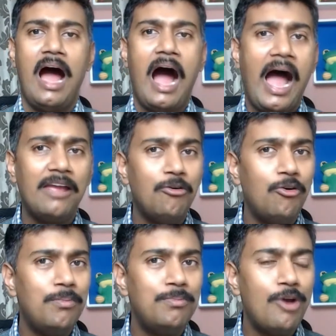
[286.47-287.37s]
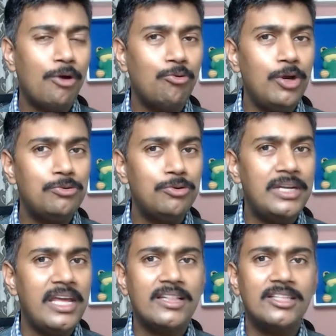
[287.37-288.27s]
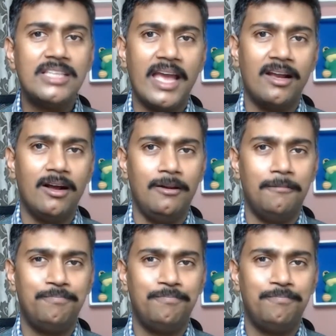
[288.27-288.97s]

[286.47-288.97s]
I hope you are going to take this angle.